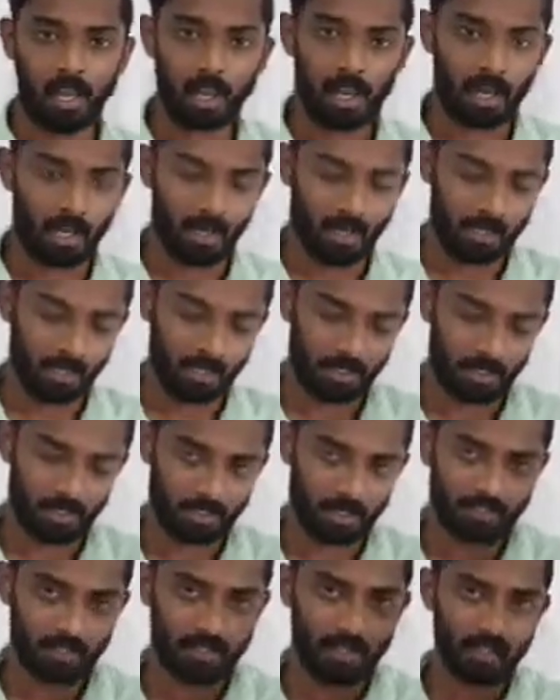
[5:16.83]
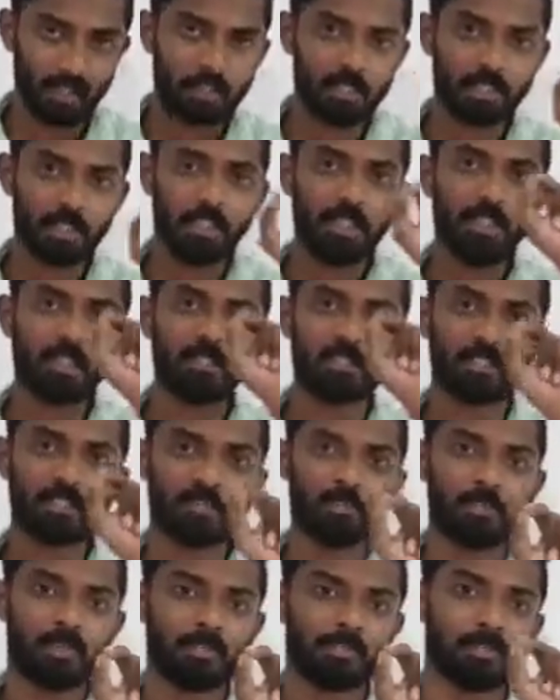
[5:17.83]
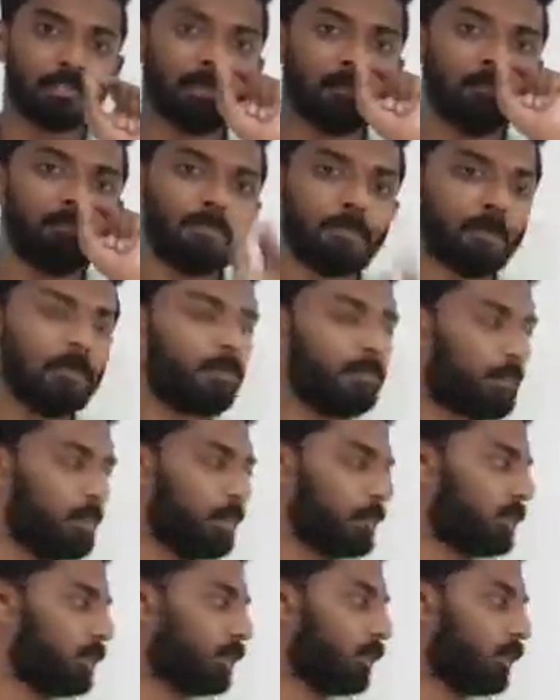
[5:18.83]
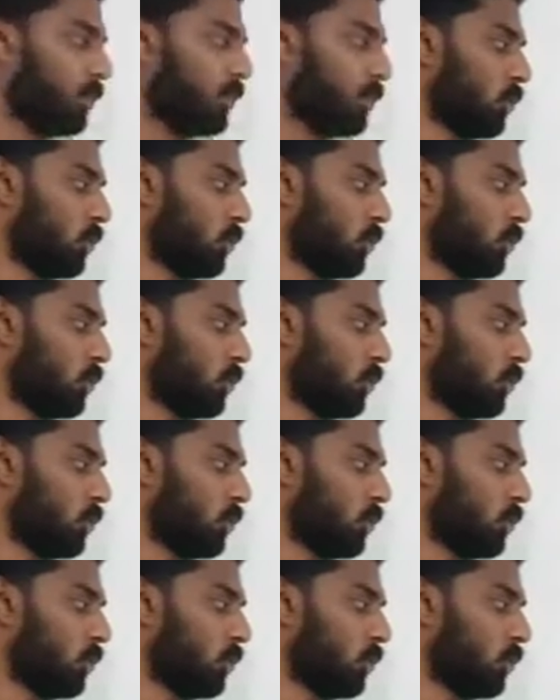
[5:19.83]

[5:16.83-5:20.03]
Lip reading: And since it is expressing a purpose,